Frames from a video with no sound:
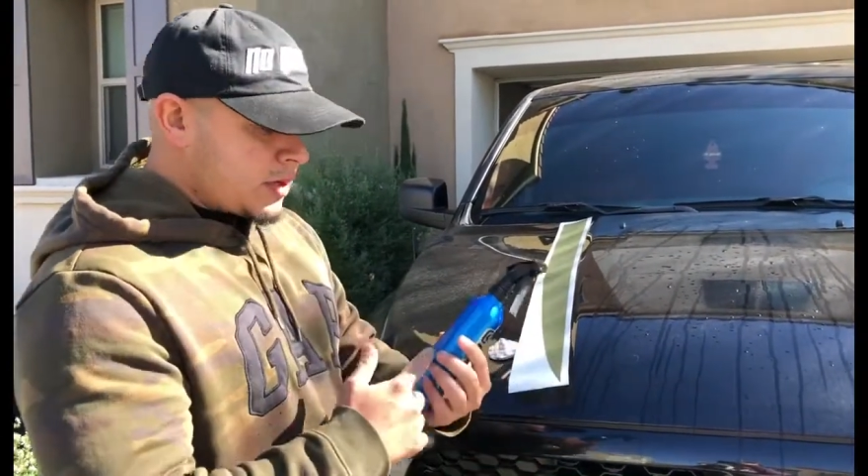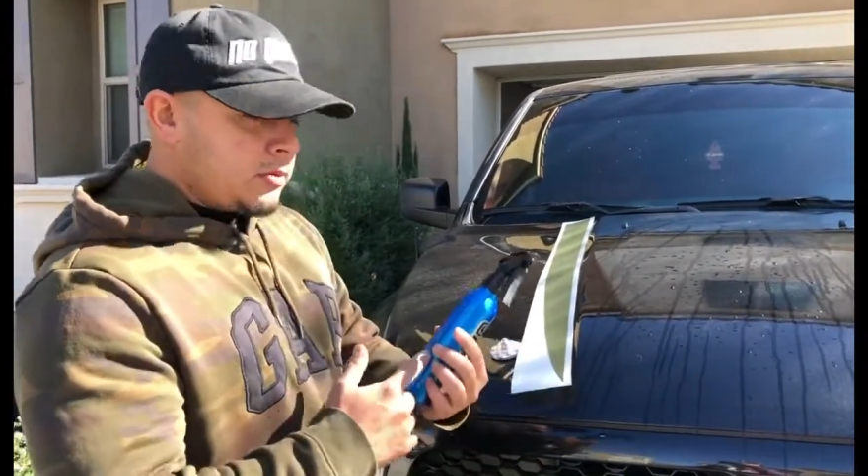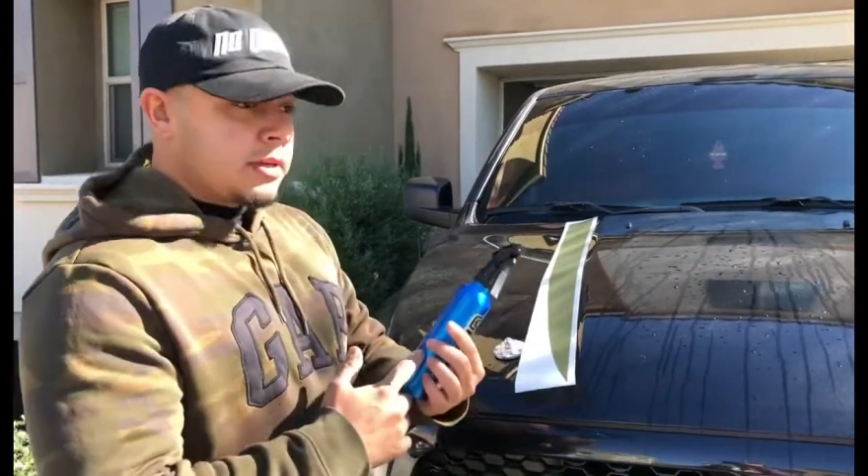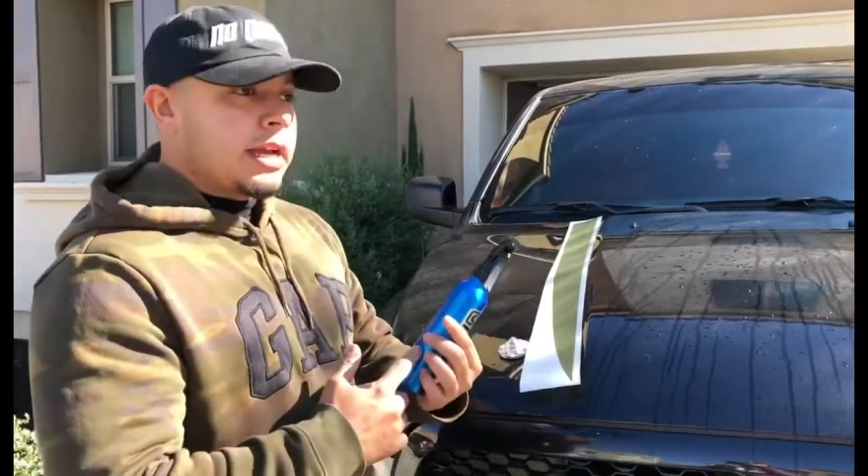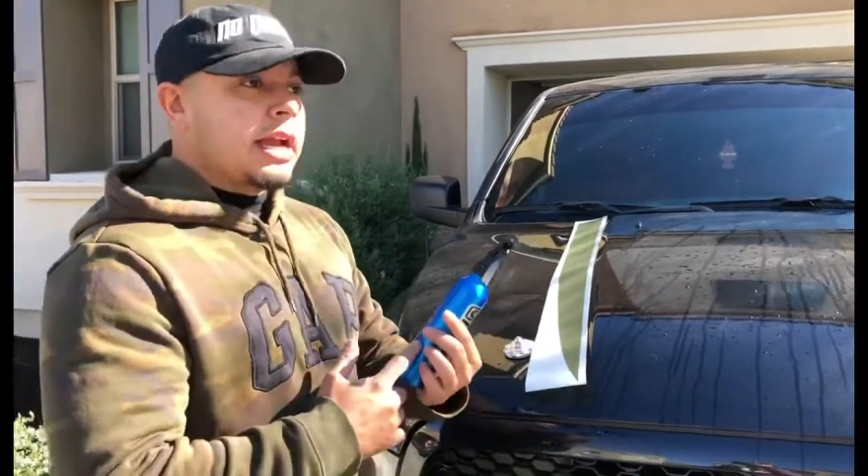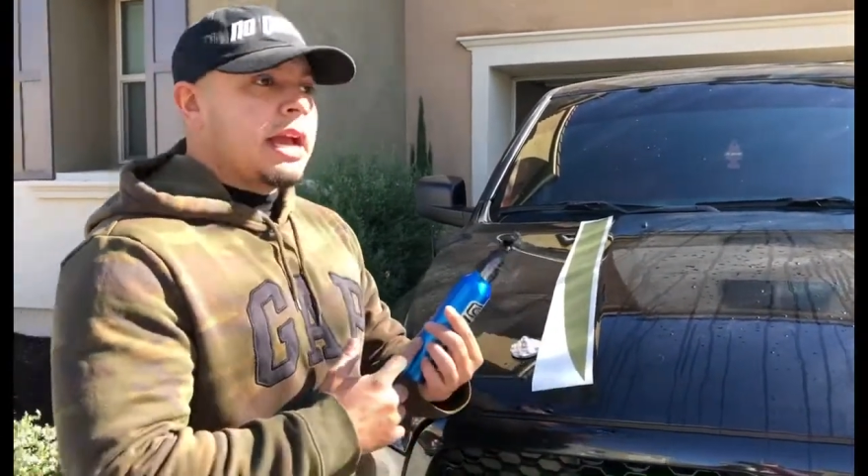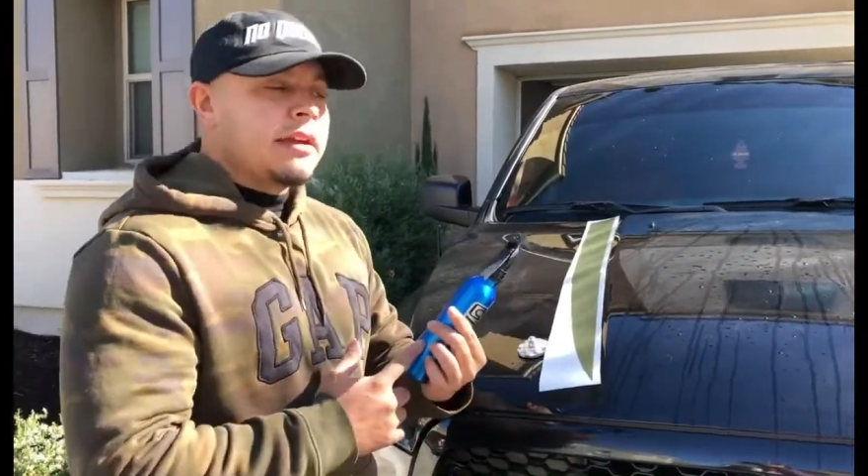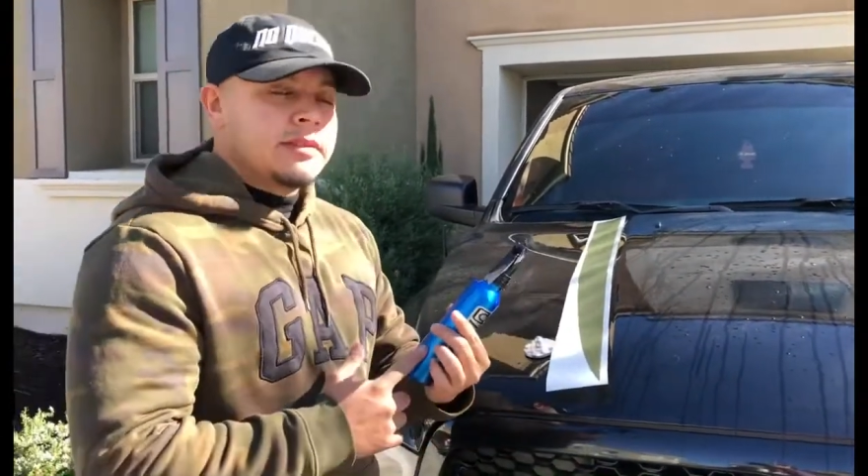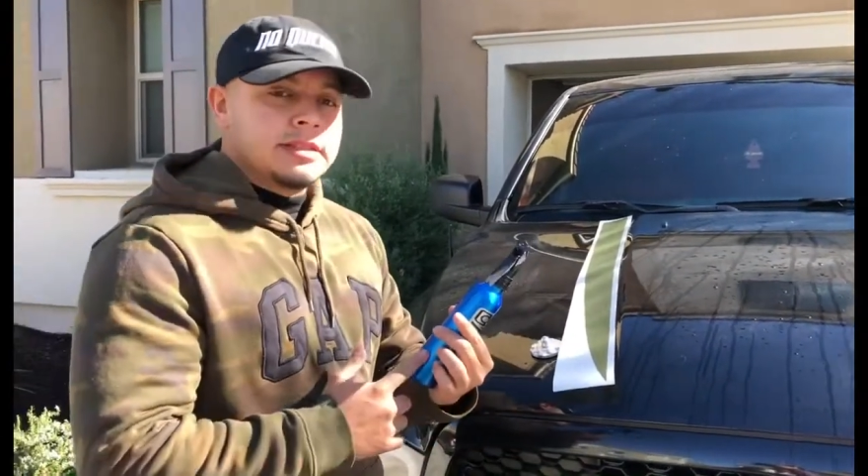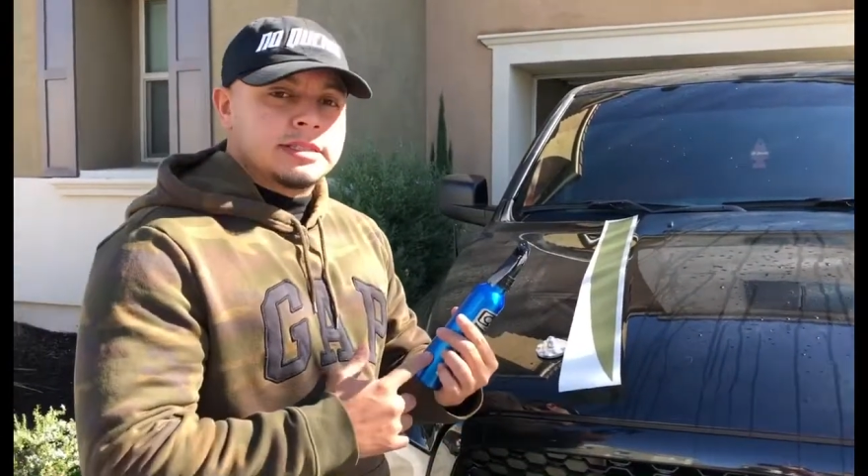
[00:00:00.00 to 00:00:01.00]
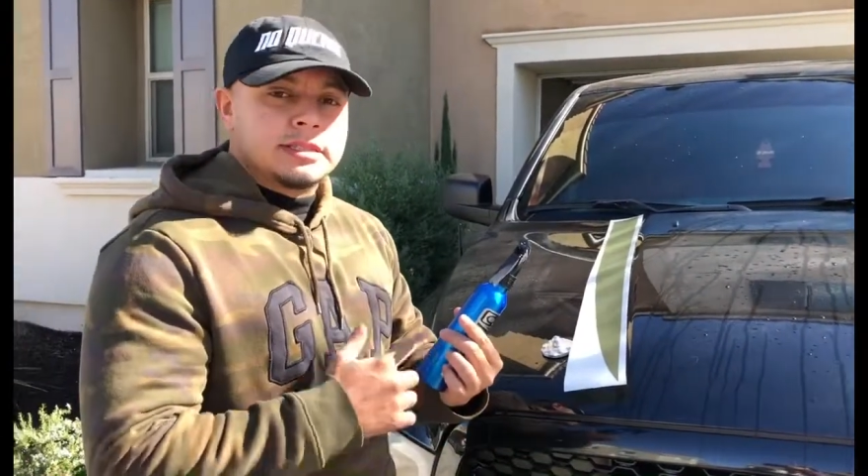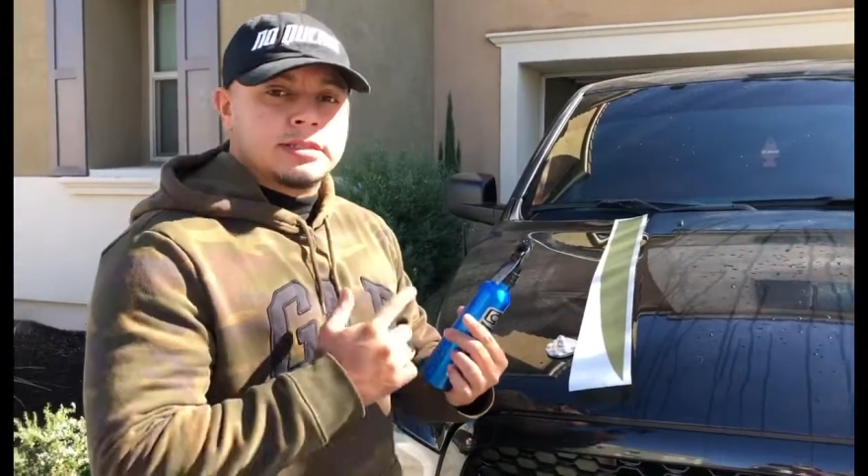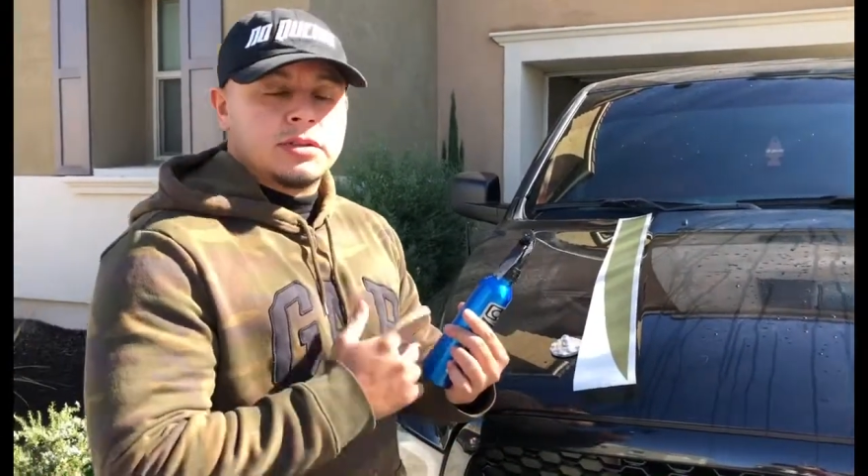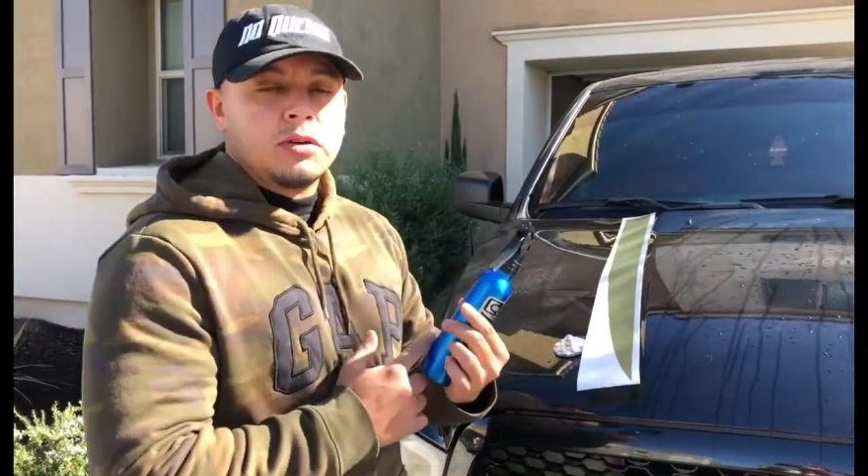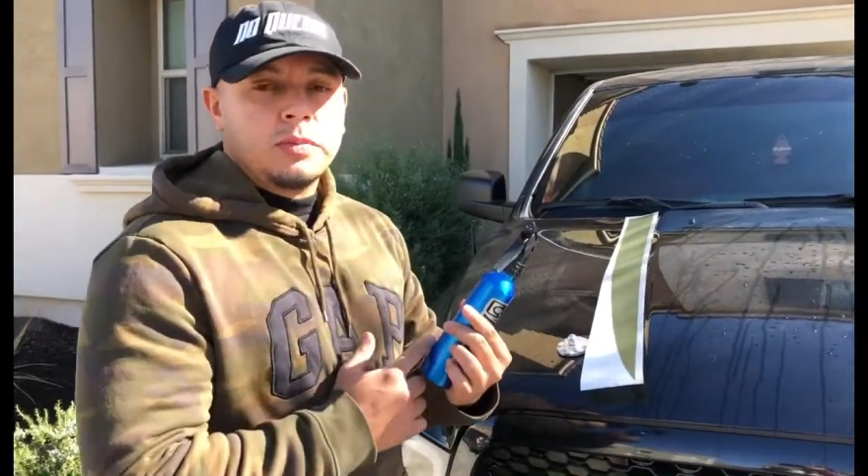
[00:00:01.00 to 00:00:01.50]
what I have is
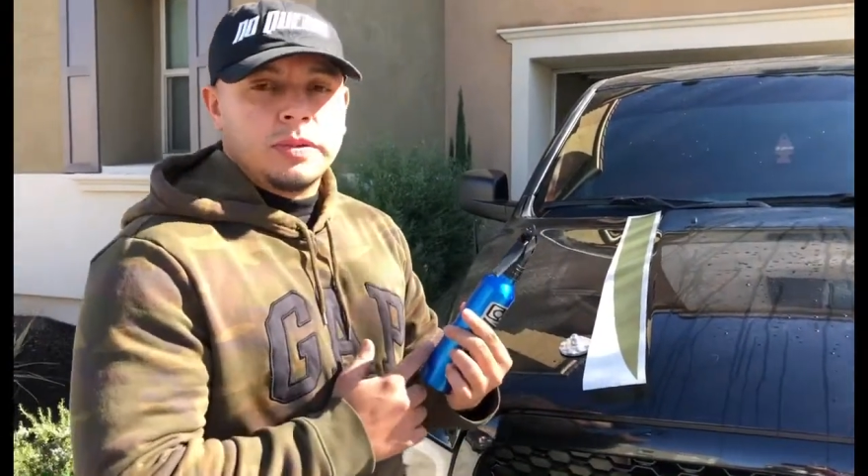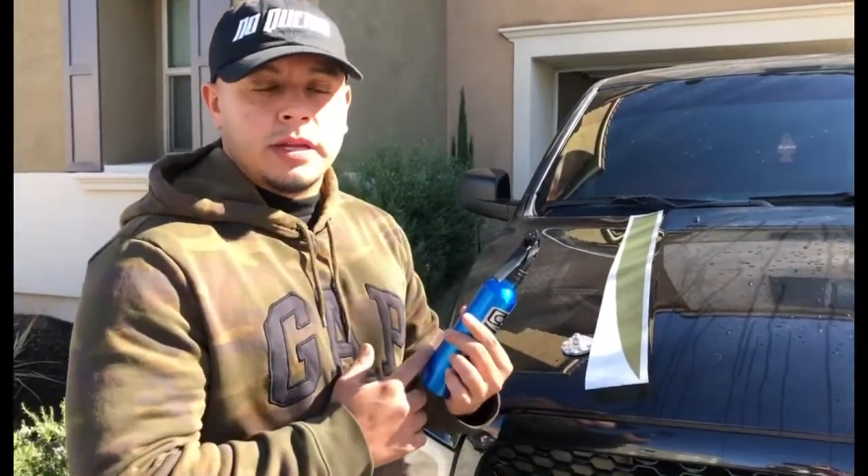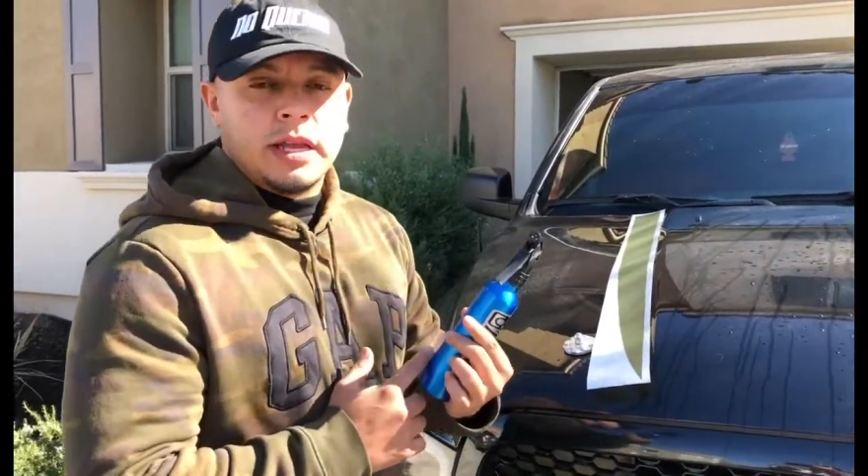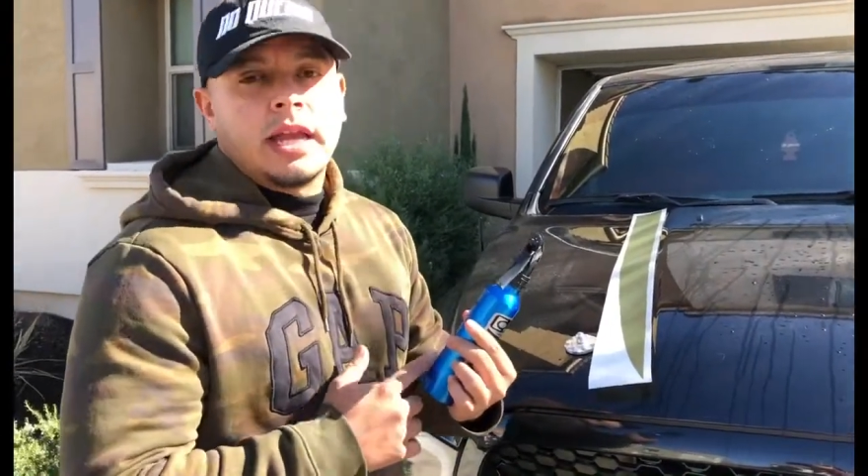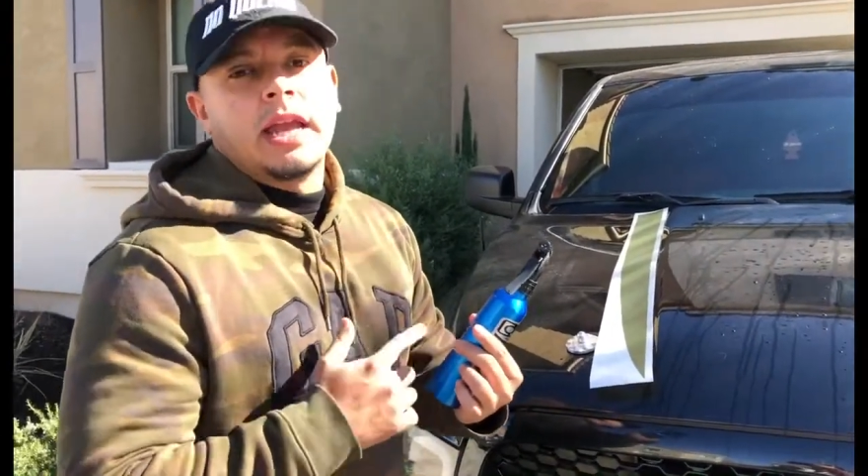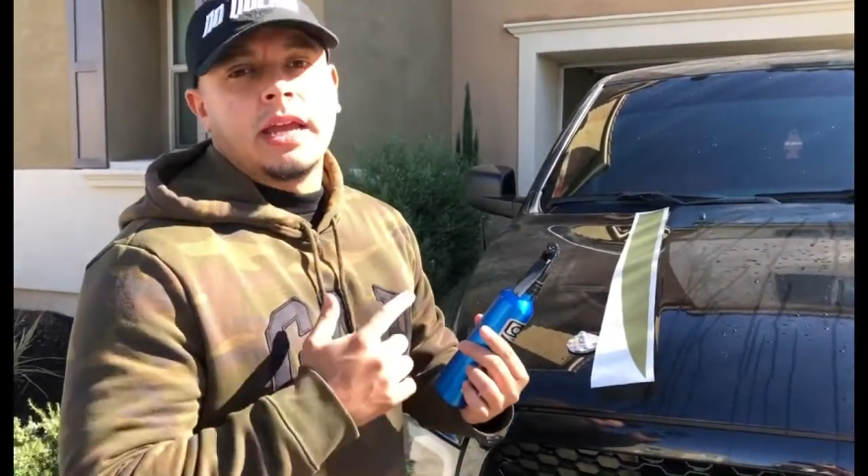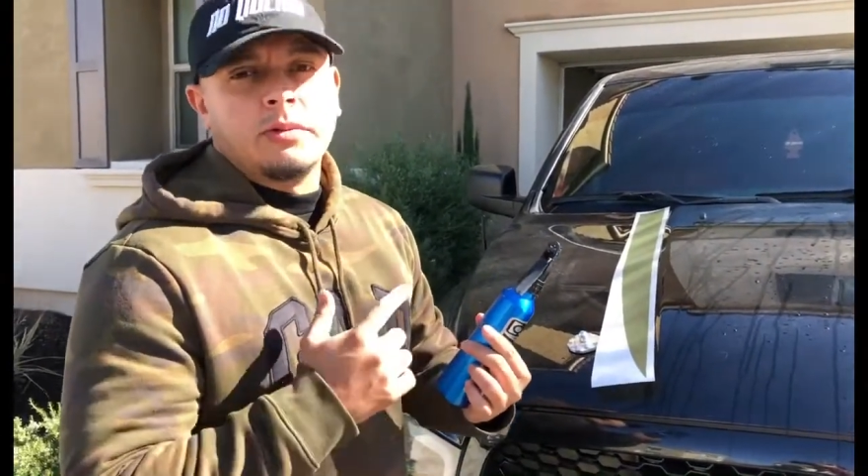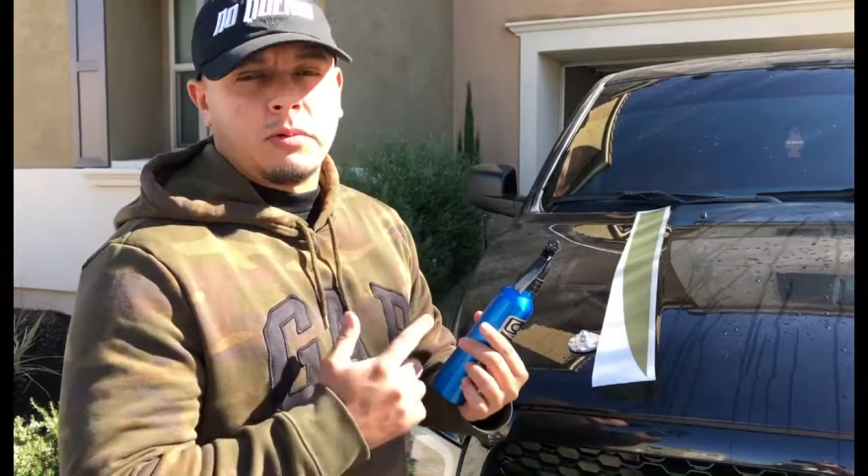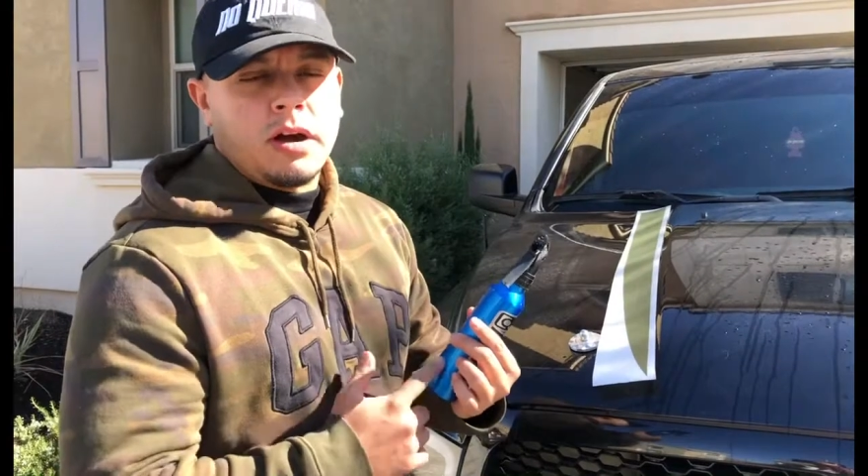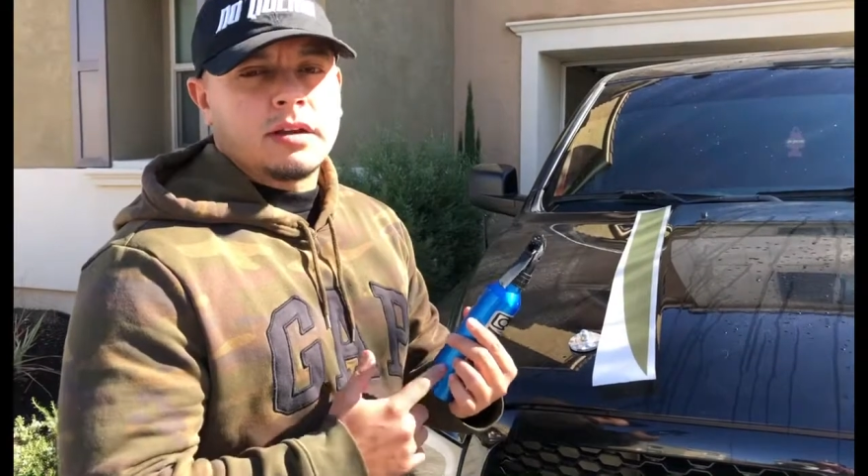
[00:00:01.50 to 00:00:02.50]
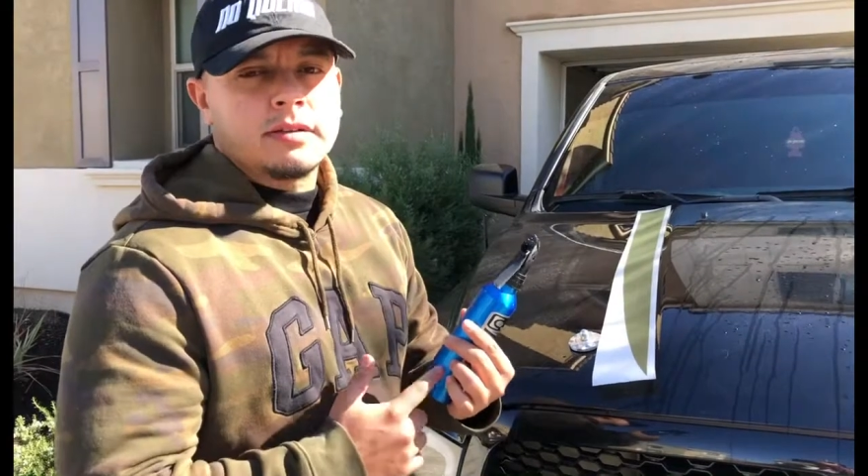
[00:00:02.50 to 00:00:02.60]
soap and water.